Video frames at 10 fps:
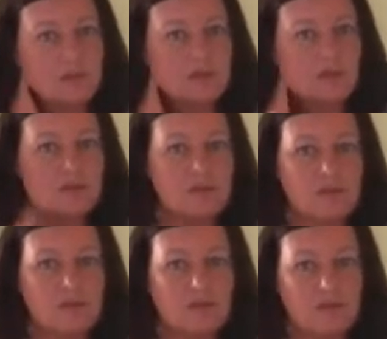
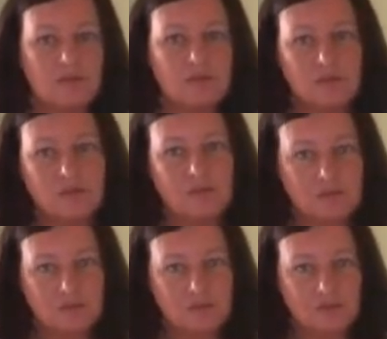
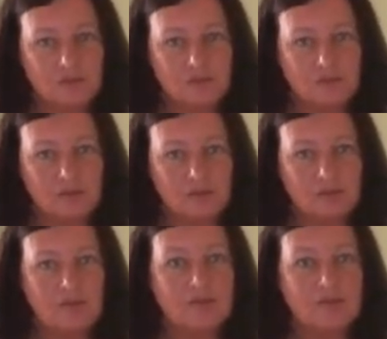
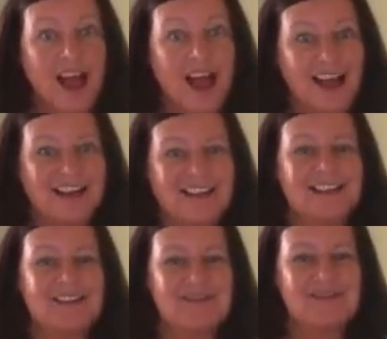
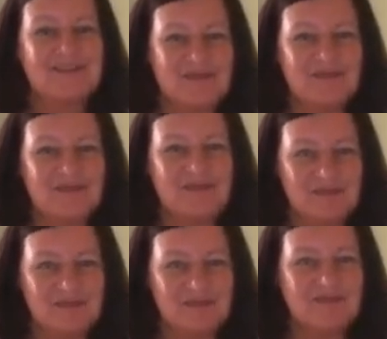
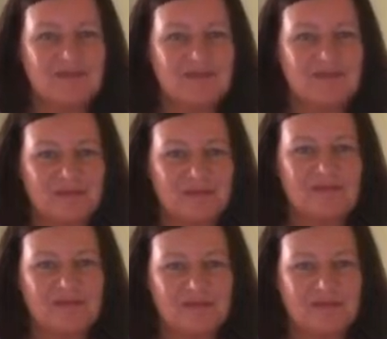
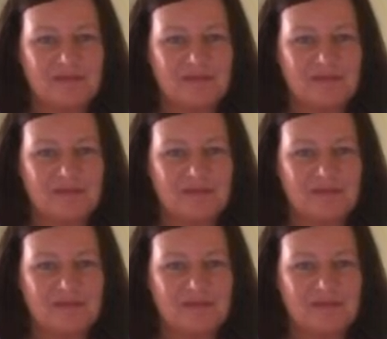[no speech]